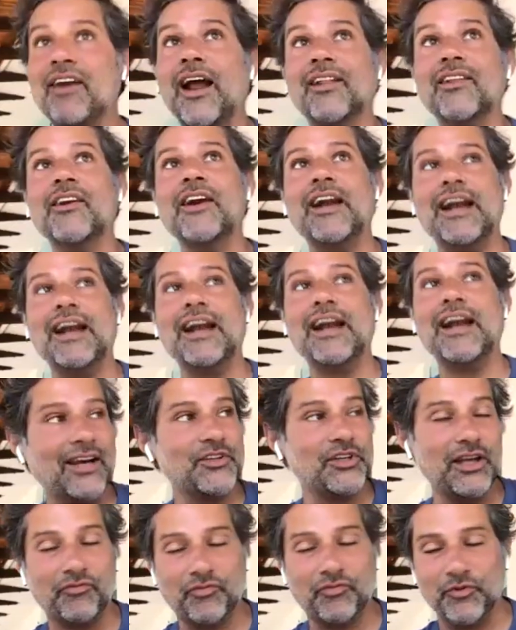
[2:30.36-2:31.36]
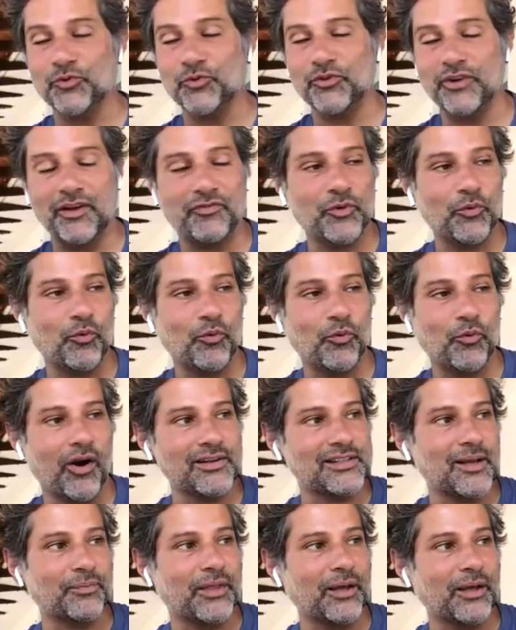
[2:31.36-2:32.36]
I have another analogy if you
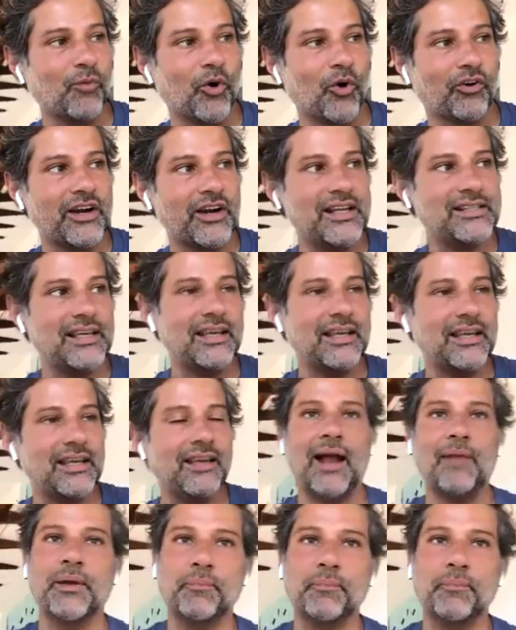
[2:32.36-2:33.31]
want something more crazy.